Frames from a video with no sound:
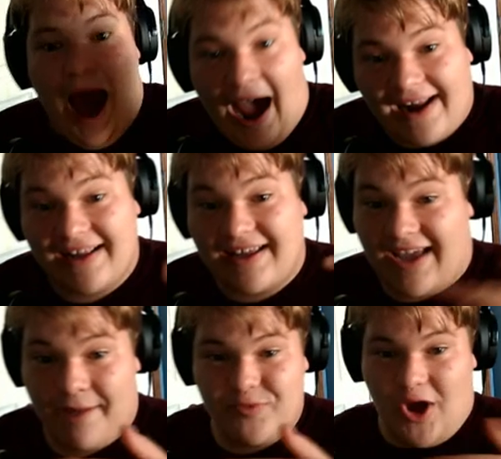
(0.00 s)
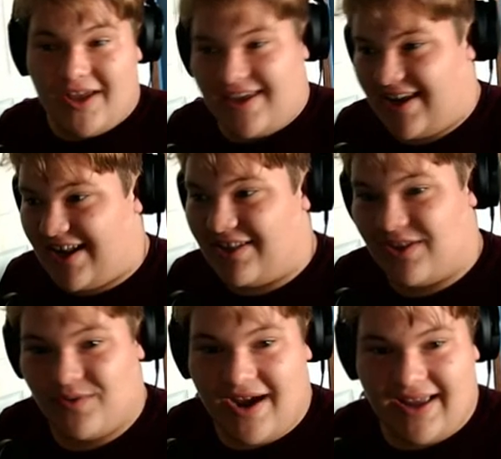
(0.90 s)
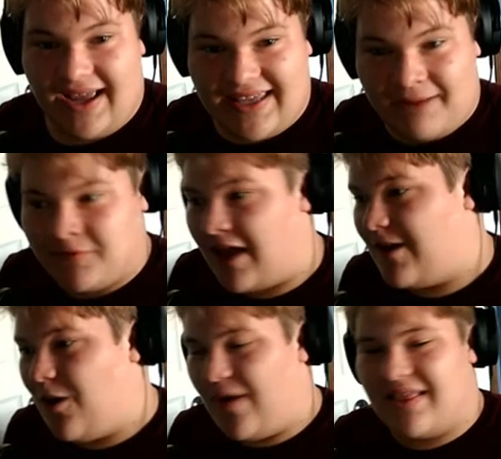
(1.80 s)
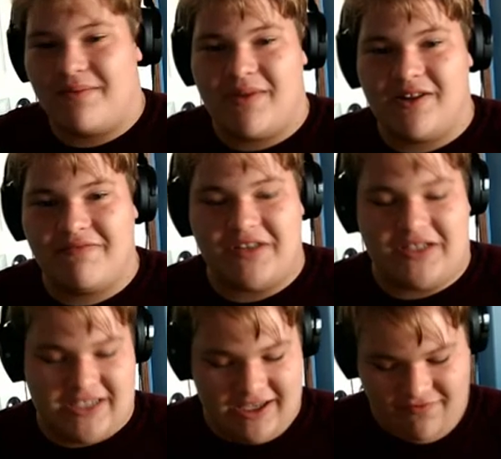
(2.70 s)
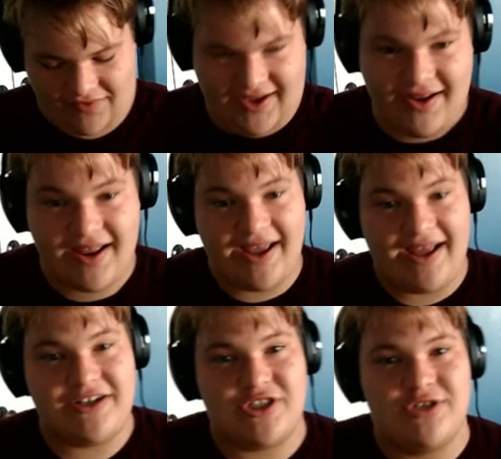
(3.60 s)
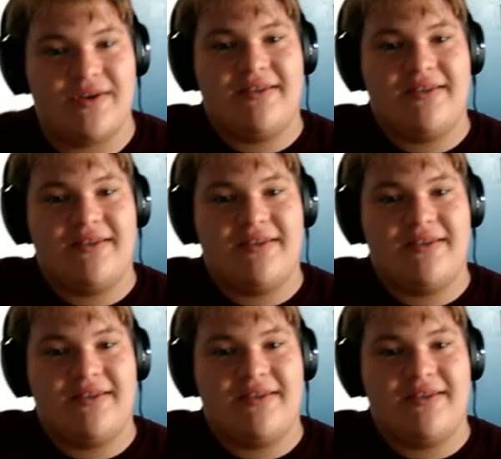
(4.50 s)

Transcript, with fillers: I kept on getting in their way. I kept like going in the middle of the TV and just doing